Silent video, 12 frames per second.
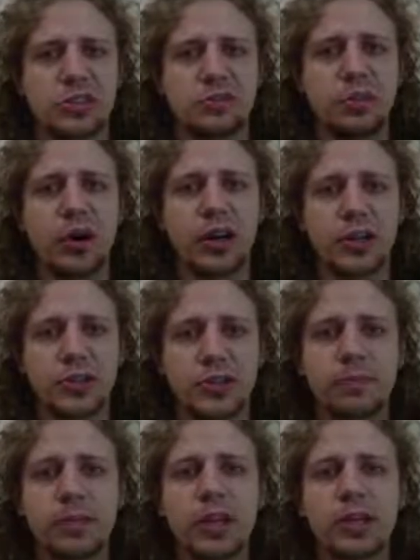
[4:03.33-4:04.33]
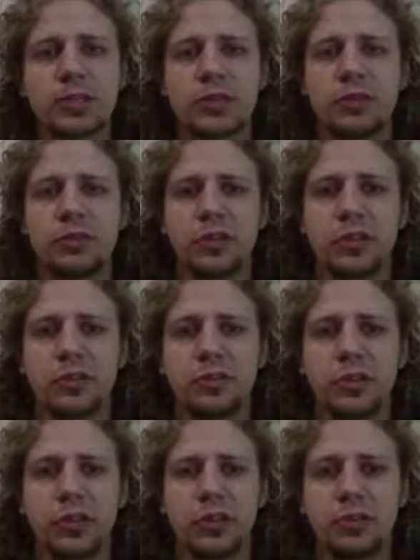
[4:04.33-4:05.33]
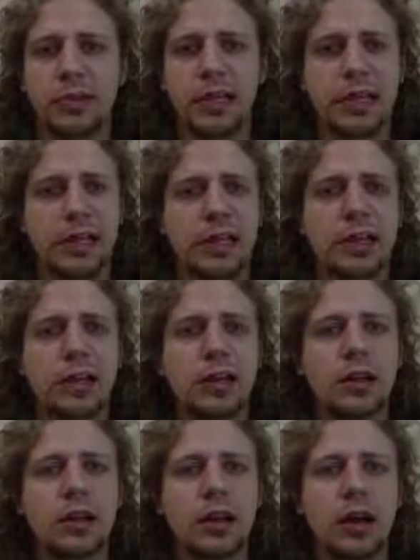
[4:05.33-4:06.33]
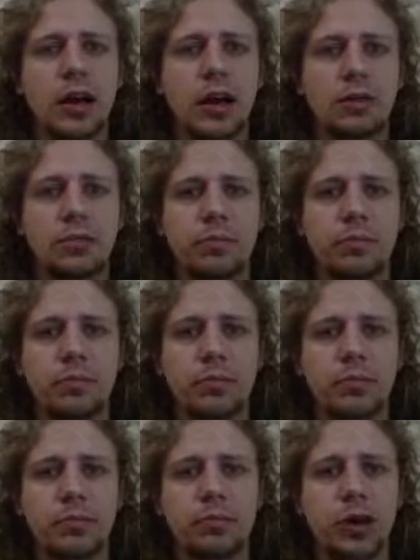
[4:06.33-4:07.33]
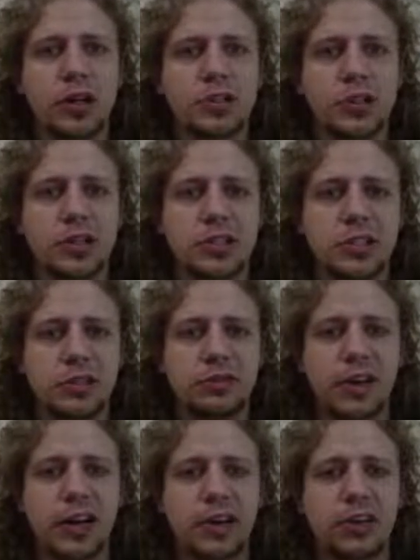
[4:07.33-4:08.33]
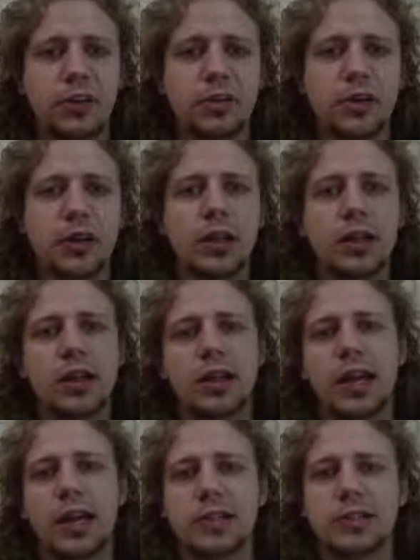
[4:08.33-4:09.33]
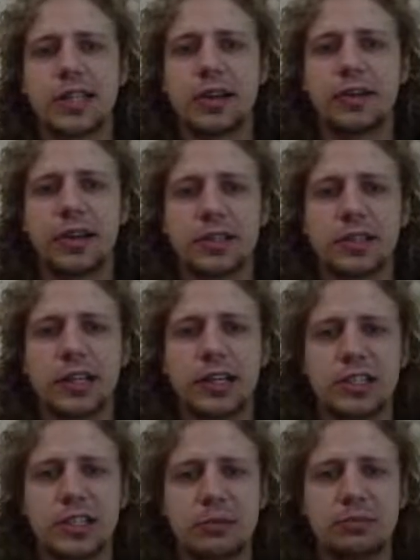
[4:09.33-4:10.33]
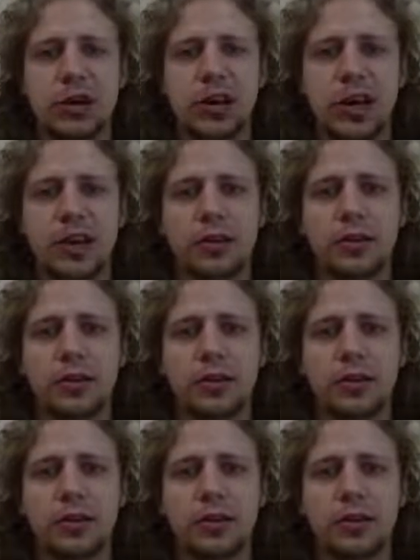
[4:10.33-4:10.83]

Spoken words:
pawns. So for there to be pawns on the C file, and instead of an isolated D pawn,